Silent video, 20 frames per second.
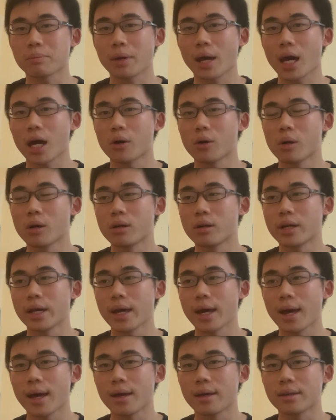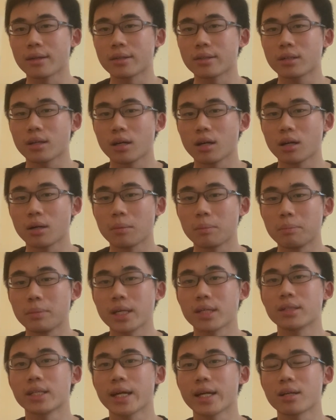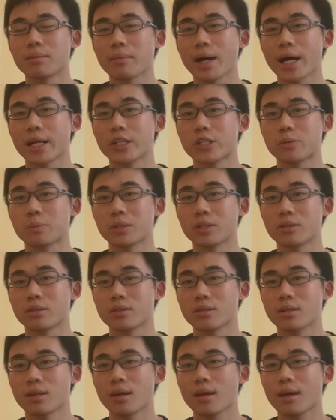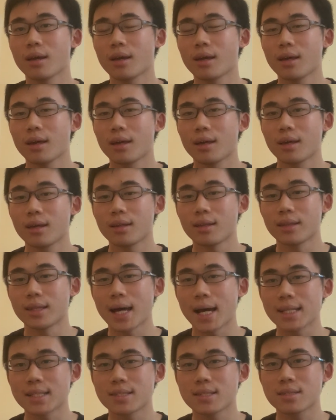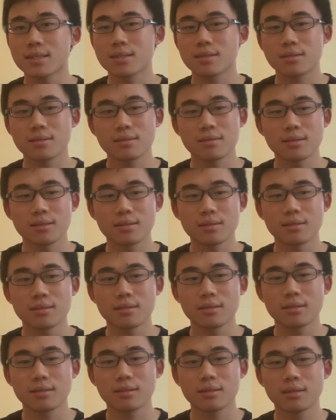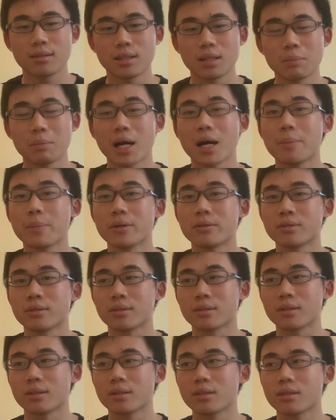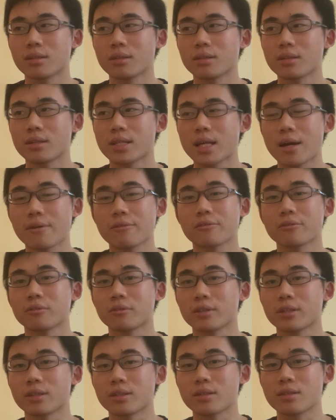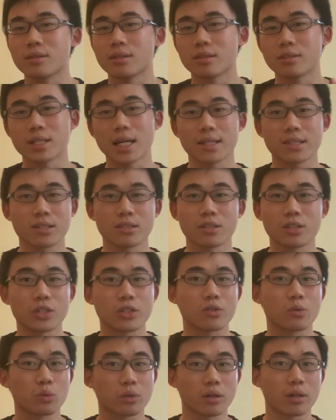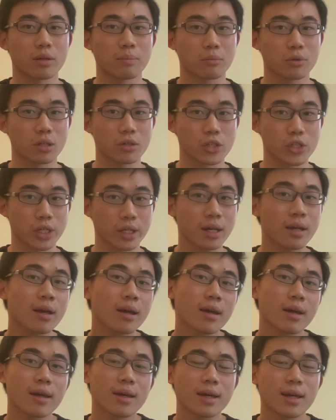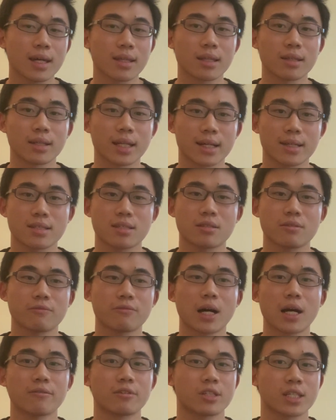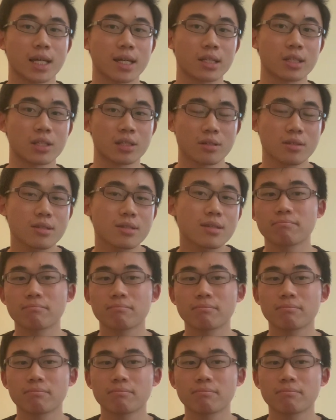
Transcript: power and um, big data management, that's, in my opinion, definitely the destination we're approaching in the next five or 10 years.